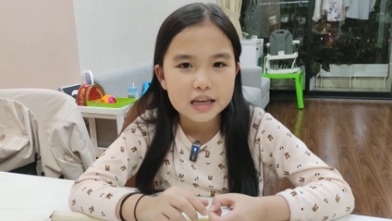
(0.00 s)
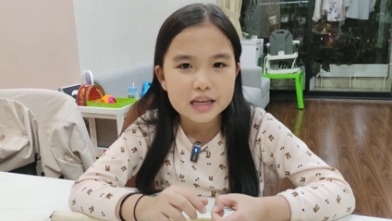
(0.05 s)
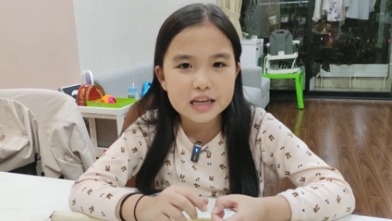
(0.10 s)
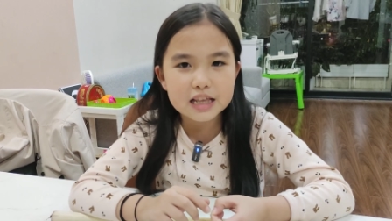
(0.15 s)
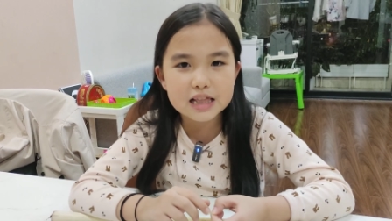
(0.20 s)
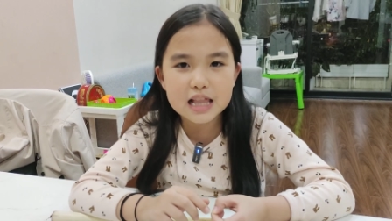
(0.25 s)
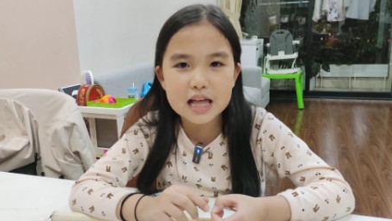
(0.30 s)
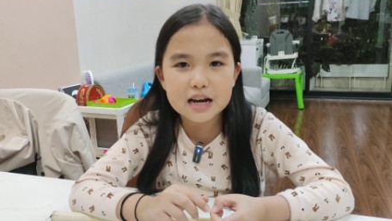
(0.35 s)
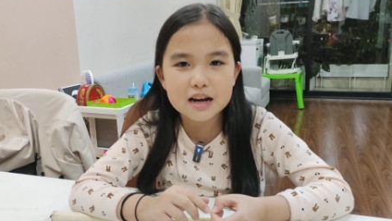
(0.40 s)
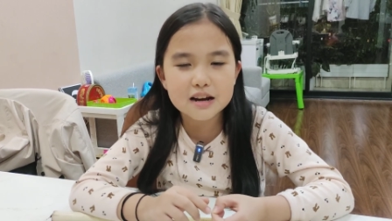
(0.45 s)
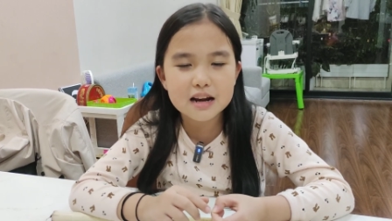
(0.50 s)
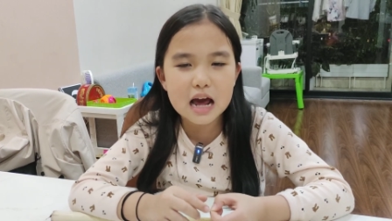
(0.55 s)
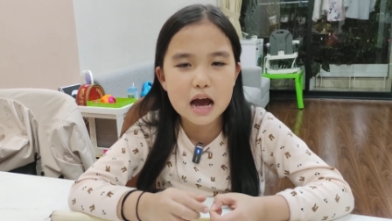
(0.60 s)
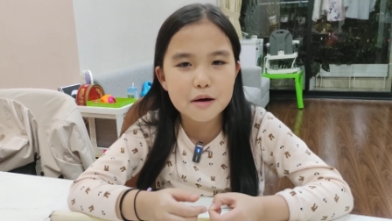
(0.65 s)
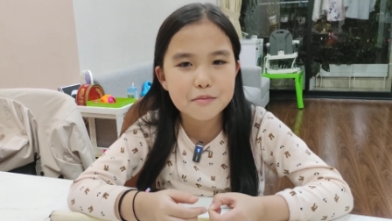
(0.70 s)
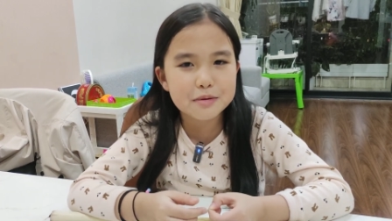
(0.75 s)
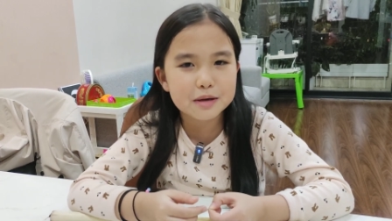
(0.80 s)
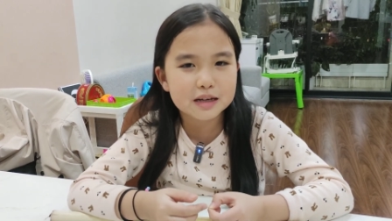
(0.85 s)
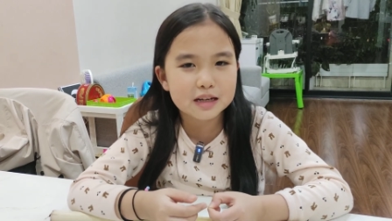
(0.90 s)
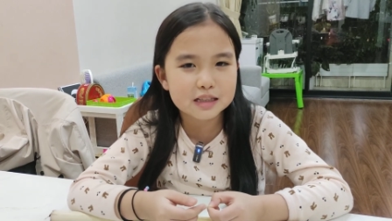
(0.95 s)
he let it
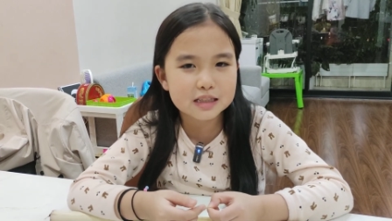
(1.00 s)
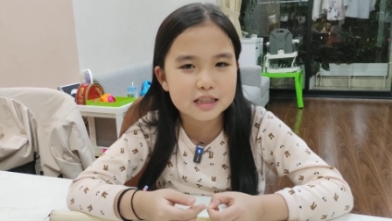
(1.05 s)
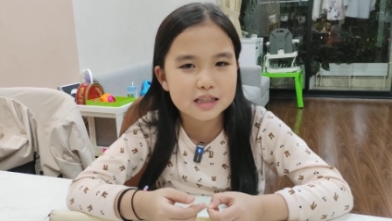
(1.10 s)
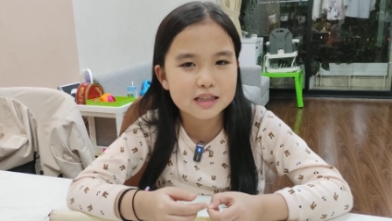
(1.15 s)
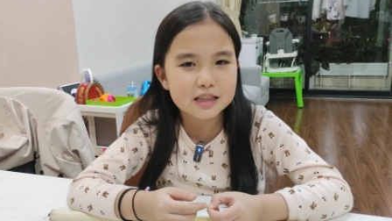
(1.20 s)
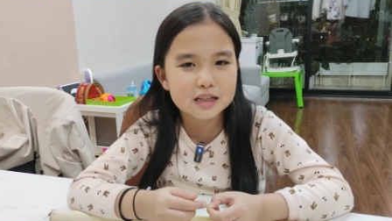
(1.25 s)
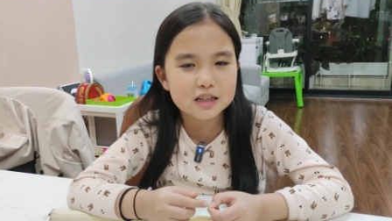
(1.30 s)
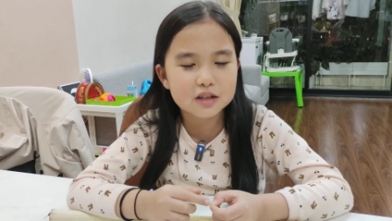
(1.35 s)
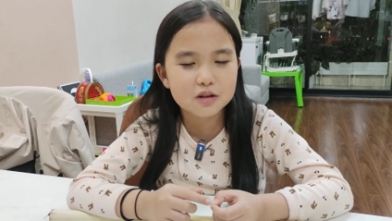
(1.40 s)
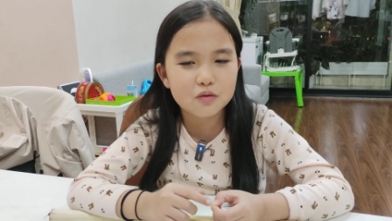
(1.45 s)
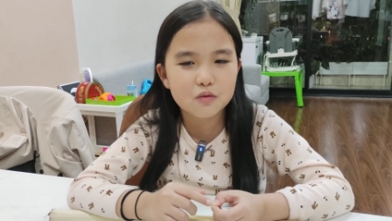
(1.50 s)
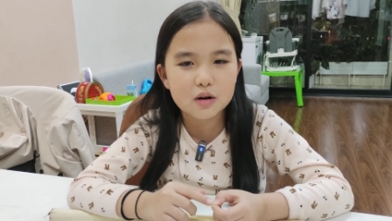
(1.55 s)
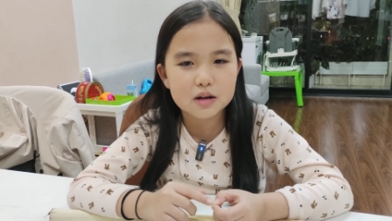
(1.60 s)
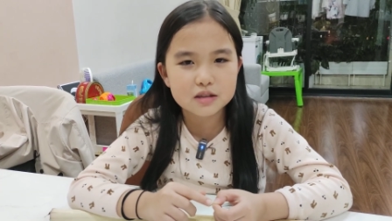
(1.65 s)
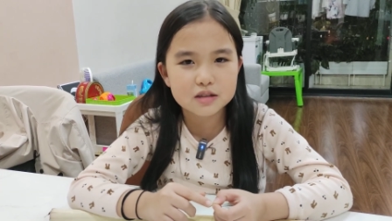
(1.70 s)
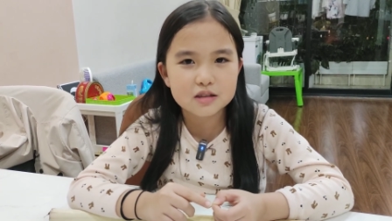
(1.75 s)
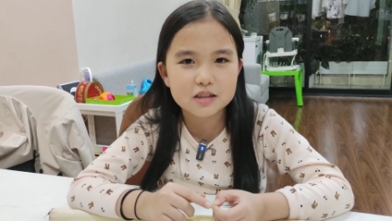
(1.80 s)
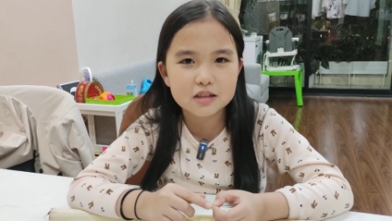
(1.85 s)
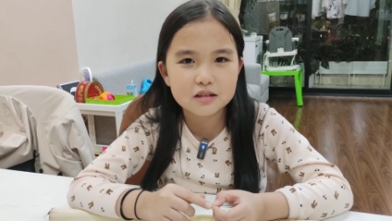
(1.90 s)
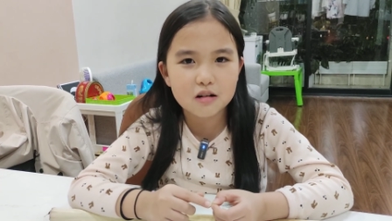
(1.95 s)
out because he didn't
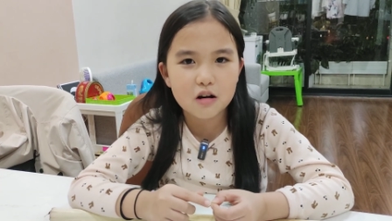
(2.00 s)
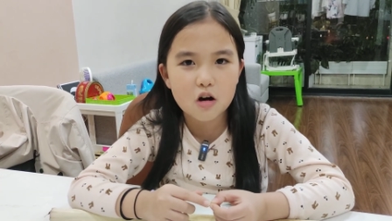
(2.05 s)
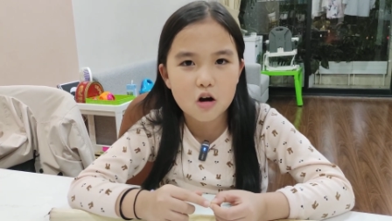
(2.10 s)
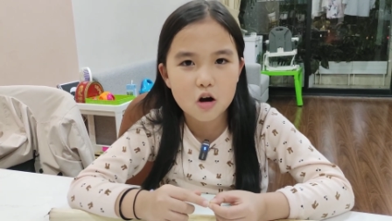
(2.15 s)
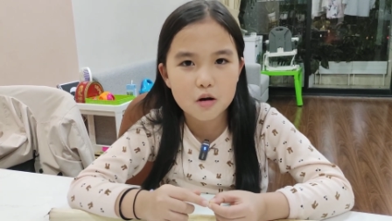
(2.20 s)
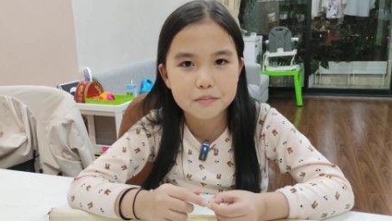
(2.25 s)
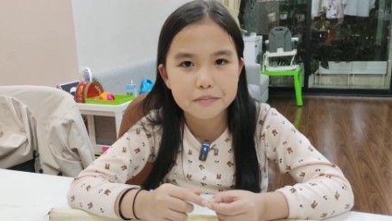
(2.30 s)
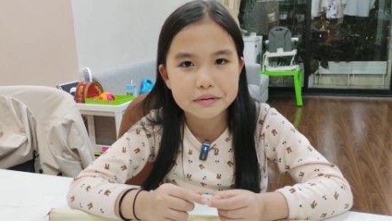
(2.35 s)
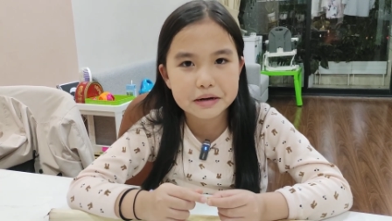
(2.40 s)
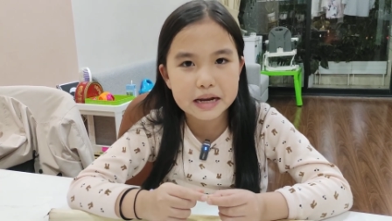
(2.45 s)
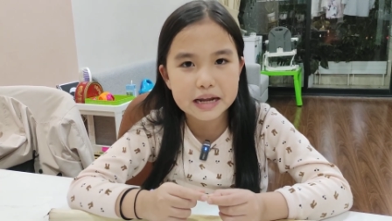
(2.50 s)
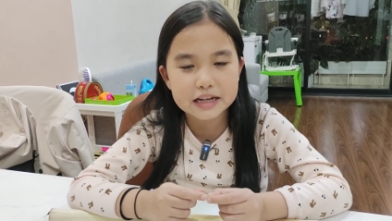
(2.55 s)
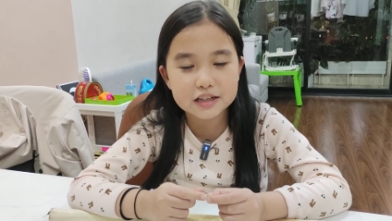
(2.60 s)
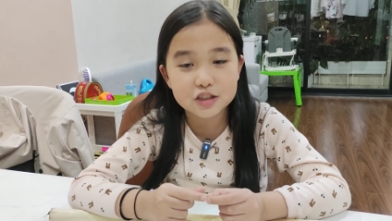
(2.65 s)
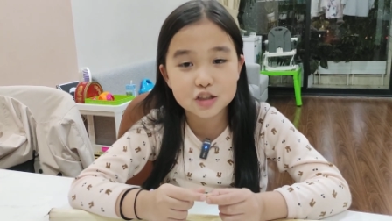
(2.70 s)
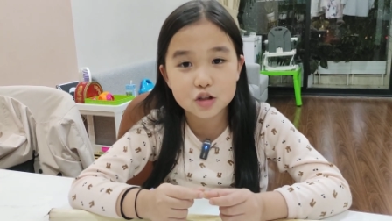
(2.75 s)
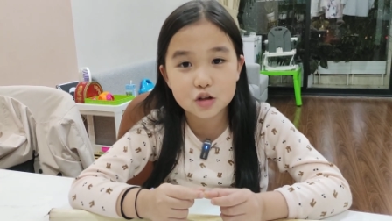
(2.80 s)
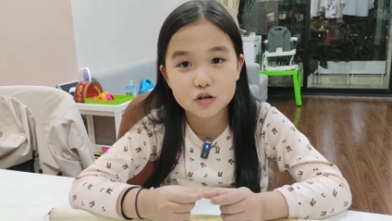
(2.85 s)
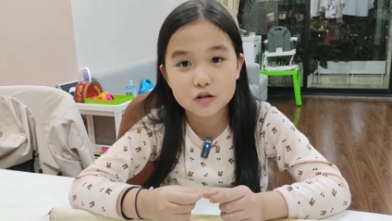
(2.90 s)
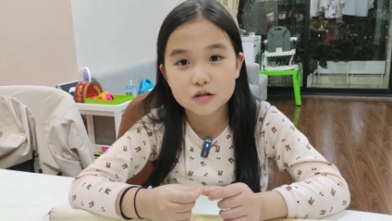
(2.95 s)
want to harm
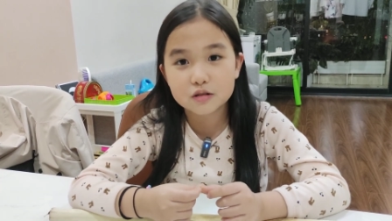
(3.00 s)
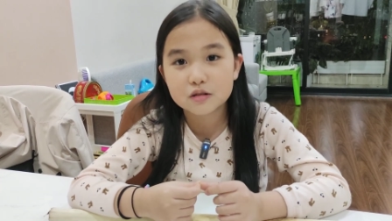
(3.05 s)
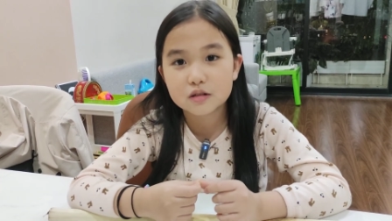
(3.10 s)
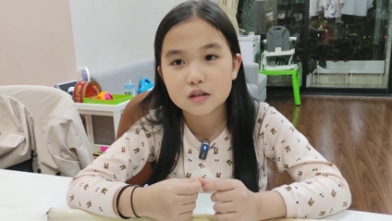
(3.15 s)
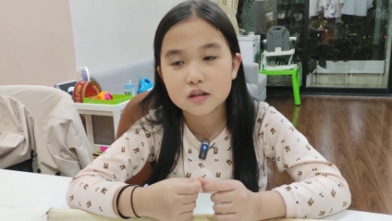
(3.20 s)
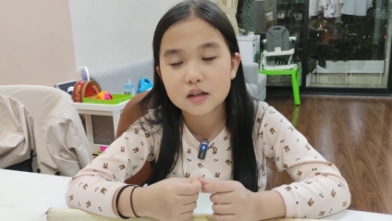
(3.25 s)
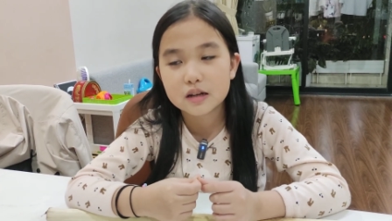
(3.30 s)
nature.